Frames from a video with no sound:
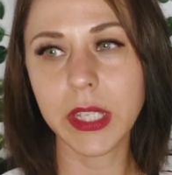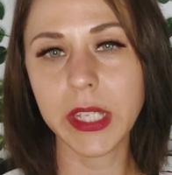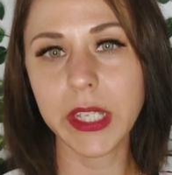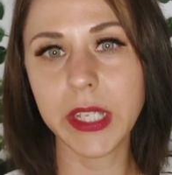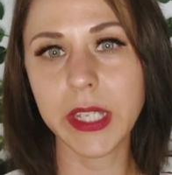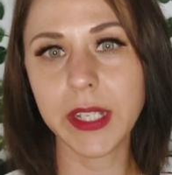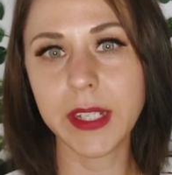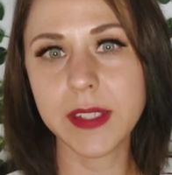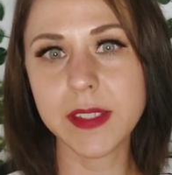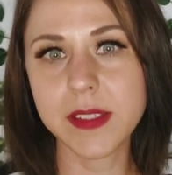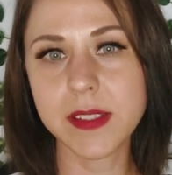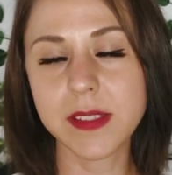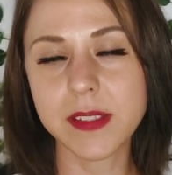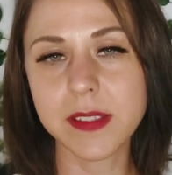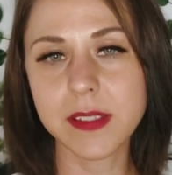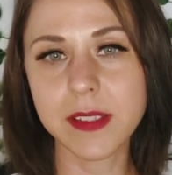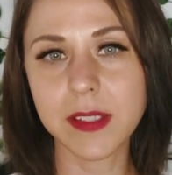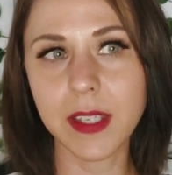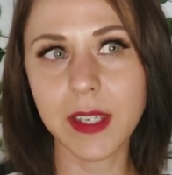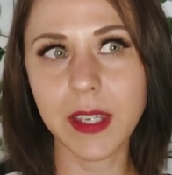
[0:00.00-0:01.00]

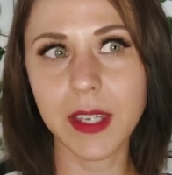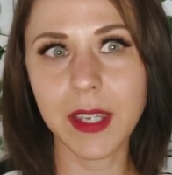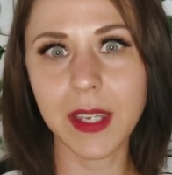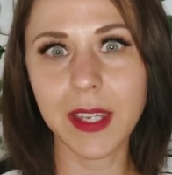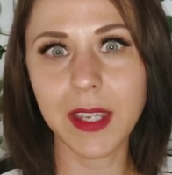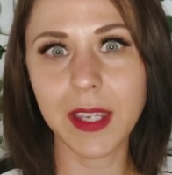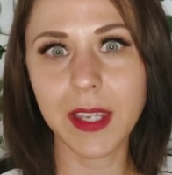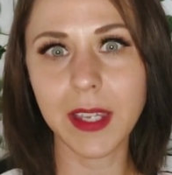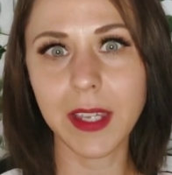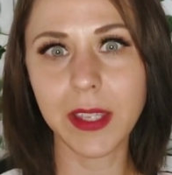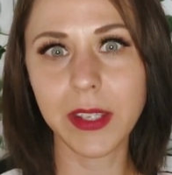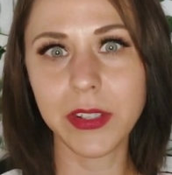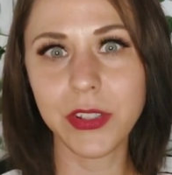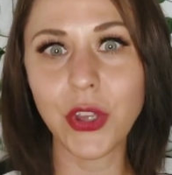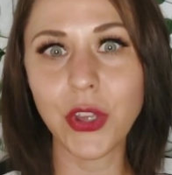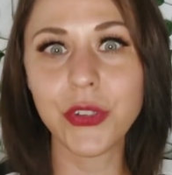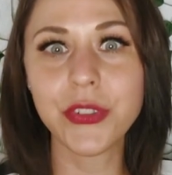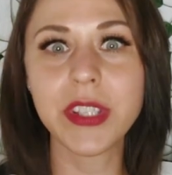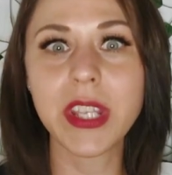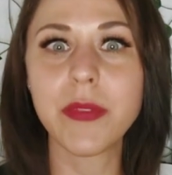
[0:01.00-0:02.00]
It's
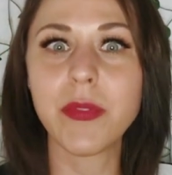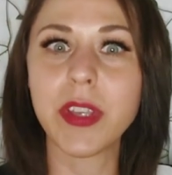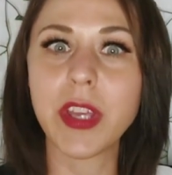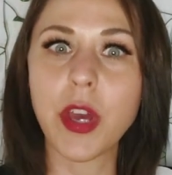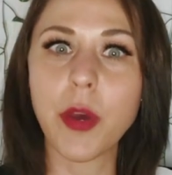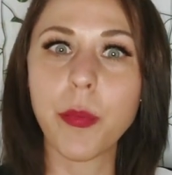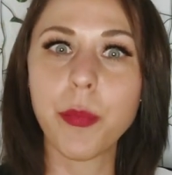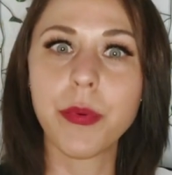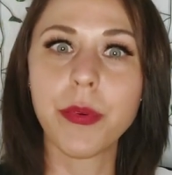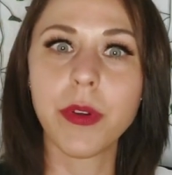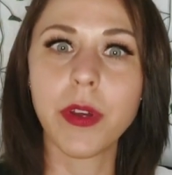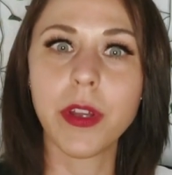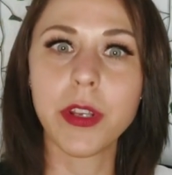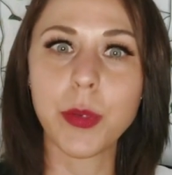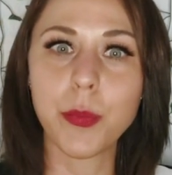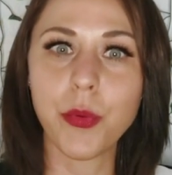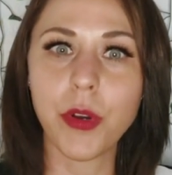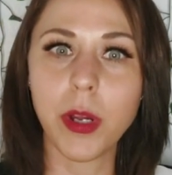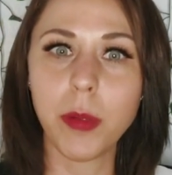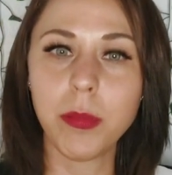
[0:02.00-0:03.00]
not giving up
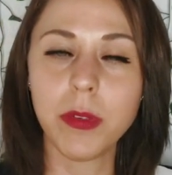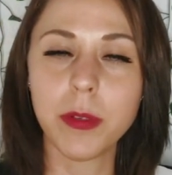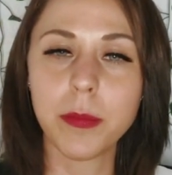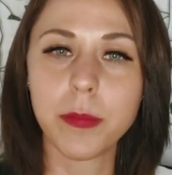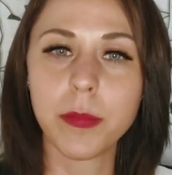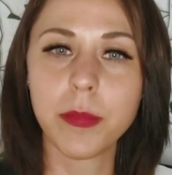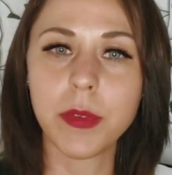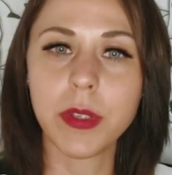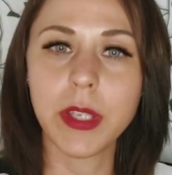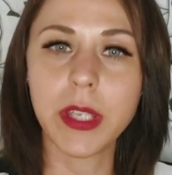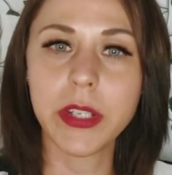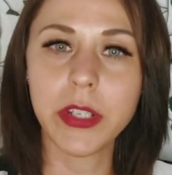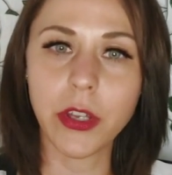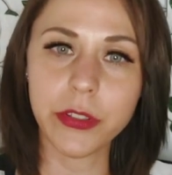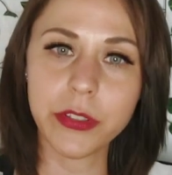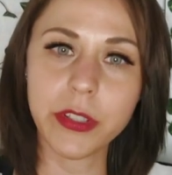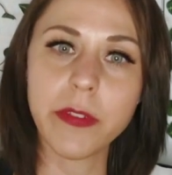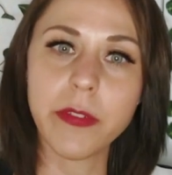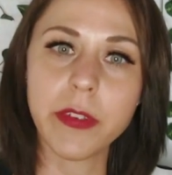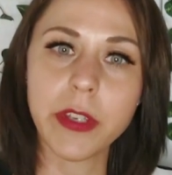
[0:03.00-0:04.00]
on a problem and
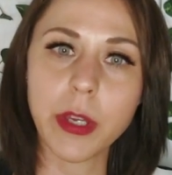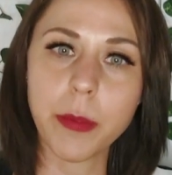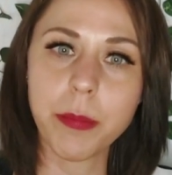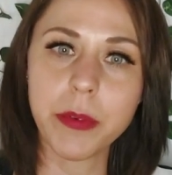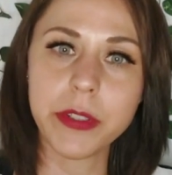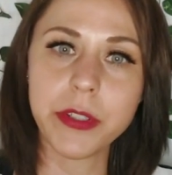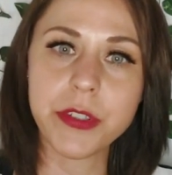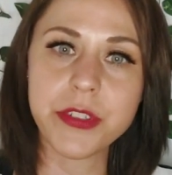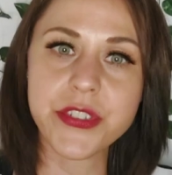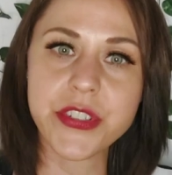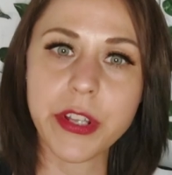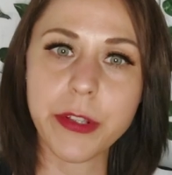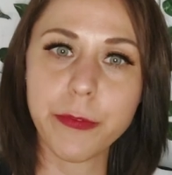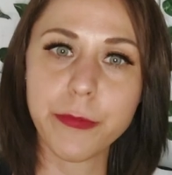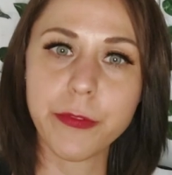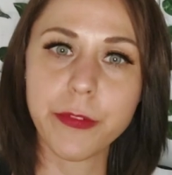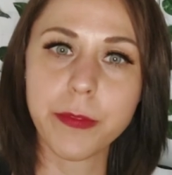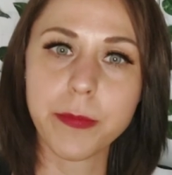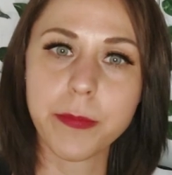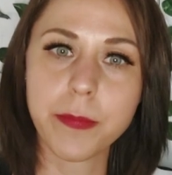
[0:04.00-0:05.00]
not giving up on
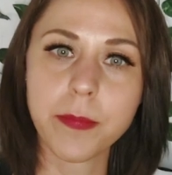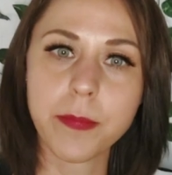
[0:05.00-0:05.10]
yourself.